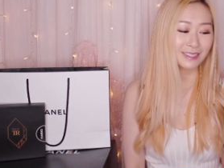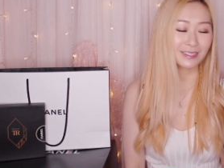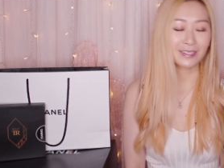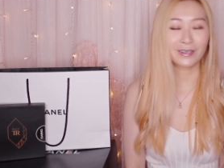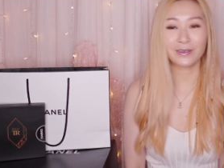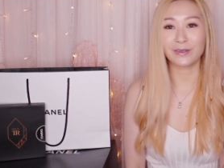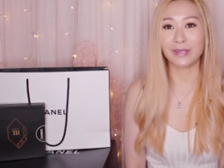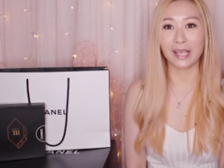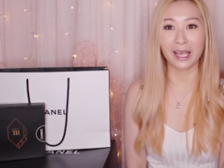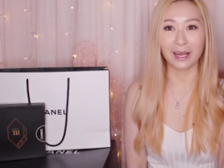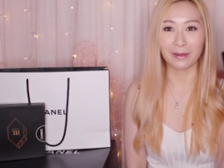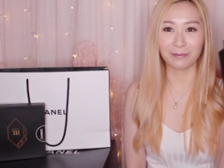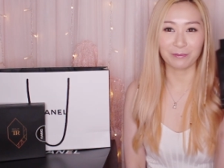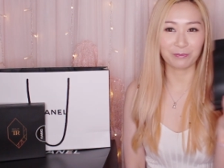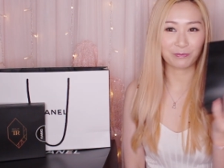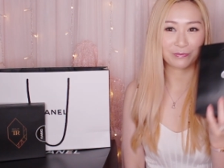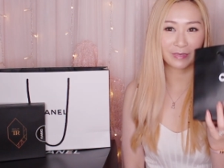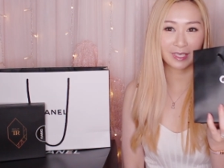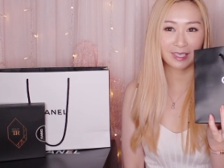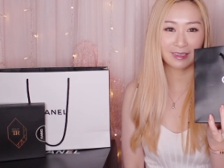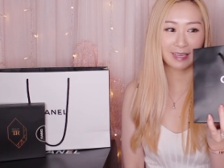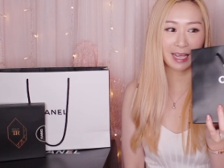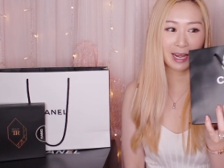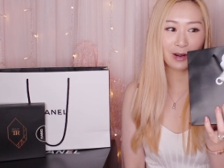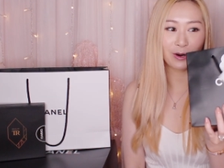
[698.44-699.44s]
So yeah,
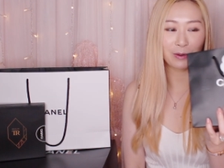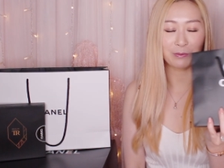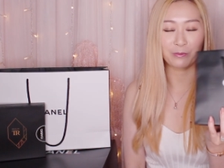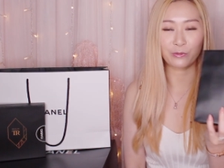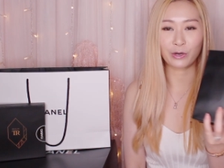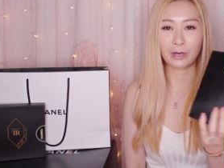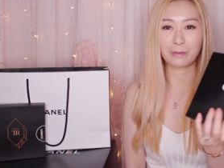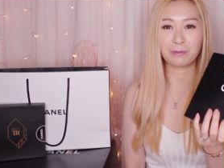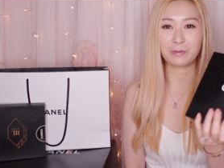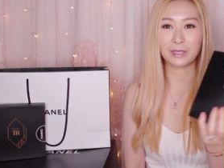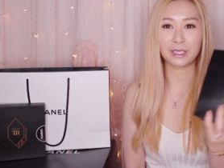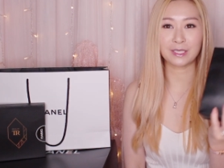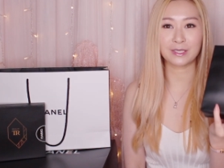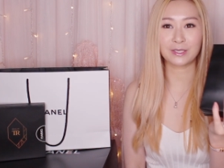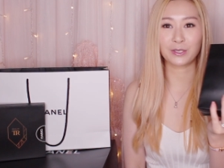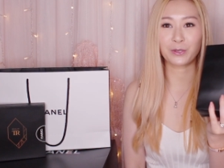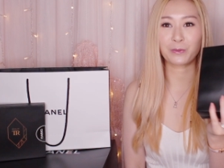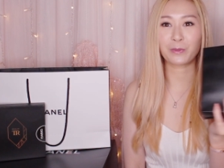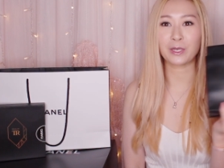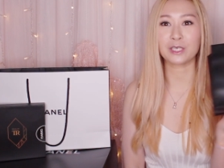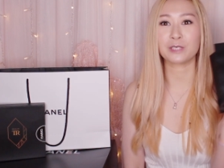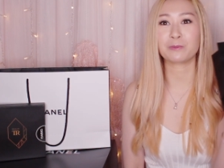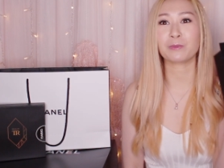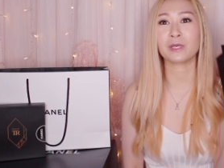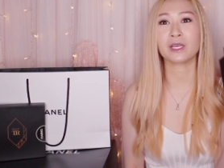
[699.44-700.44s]
now I'm rambling so
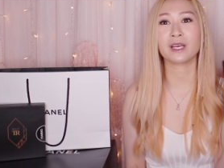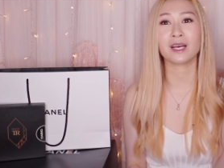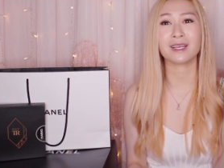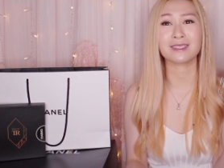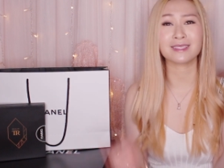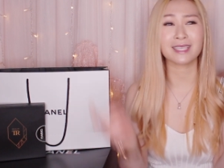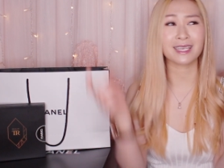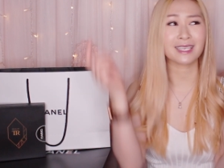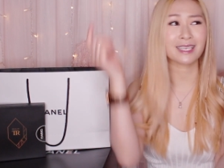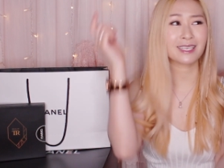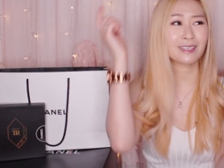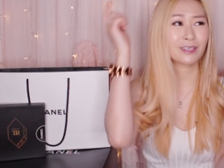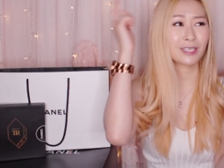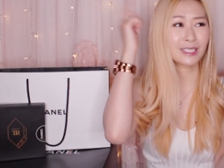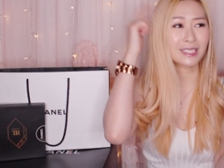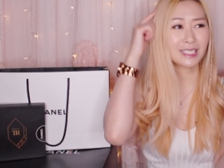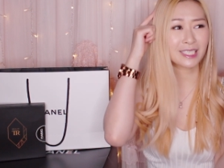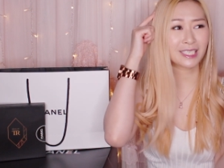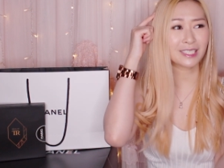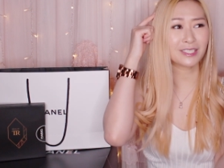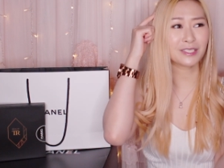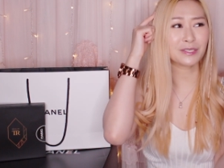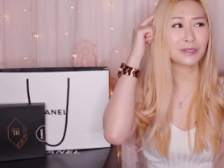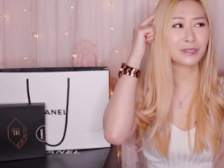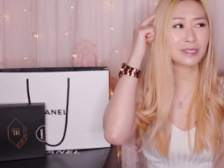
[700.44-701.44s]
much because I
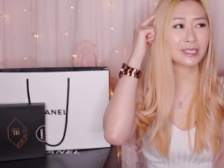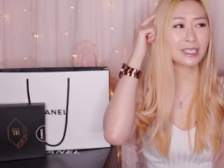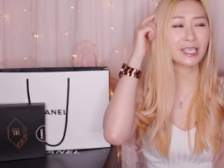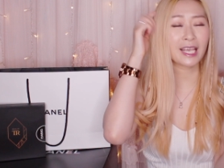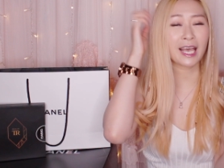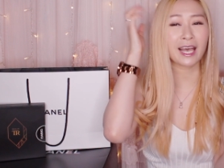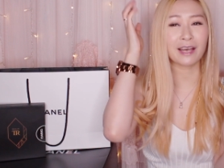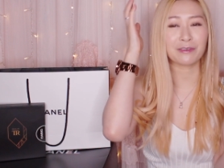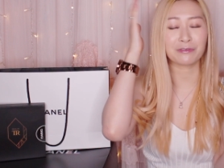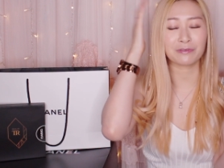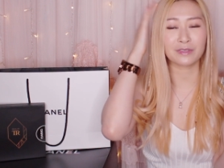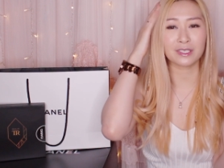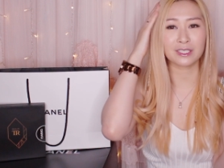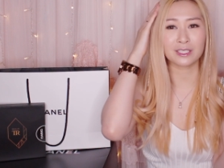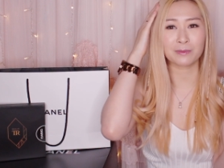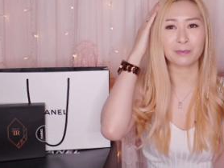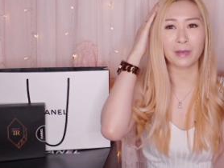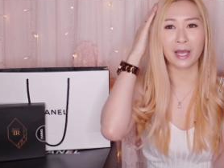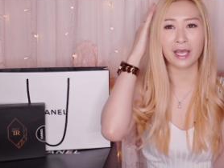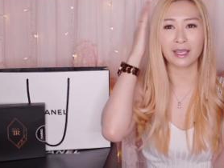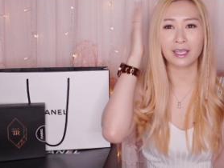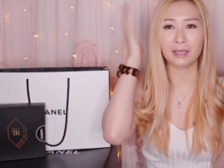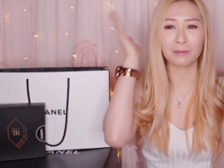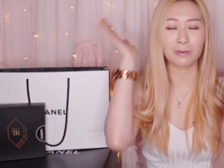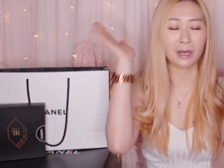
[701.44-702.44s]
continuously have this
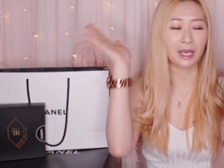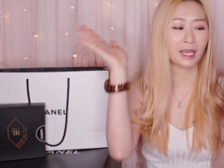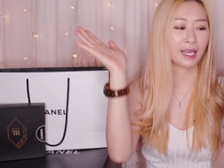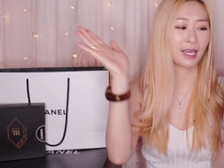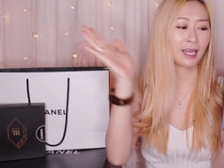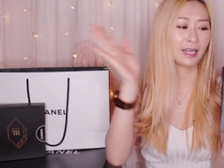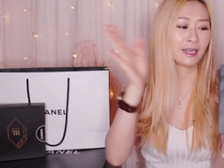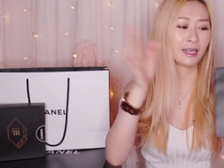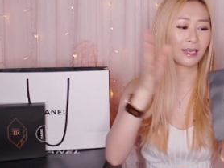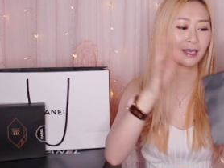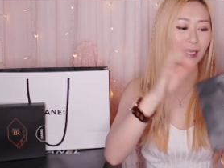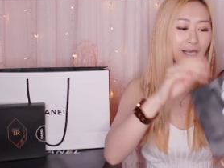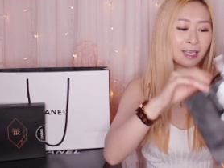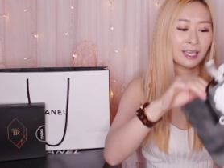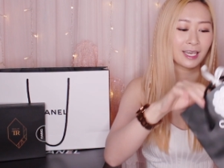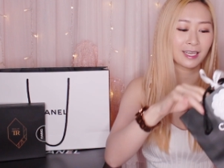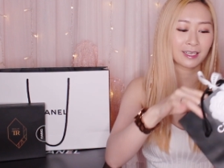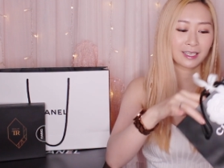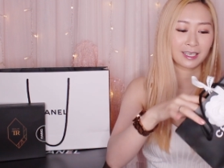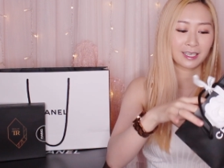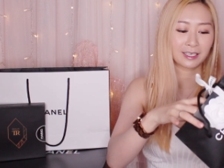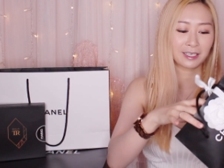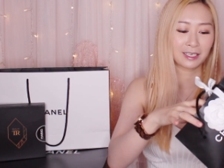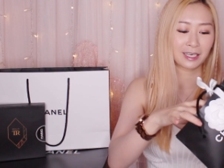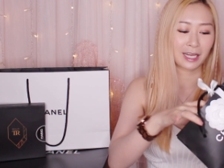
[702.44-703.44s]
bag in my head and I
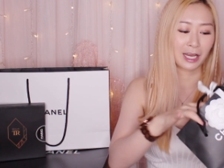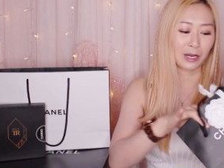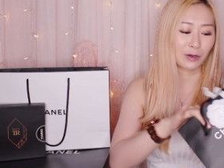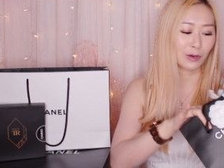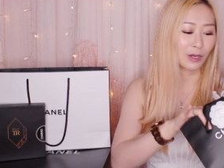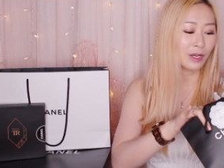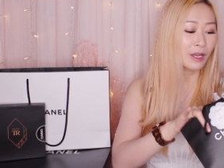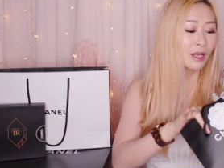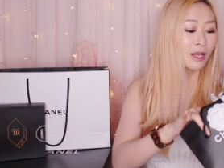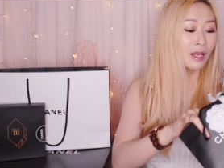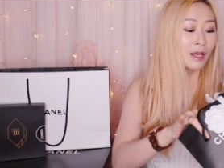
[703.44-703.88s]
can't get it out.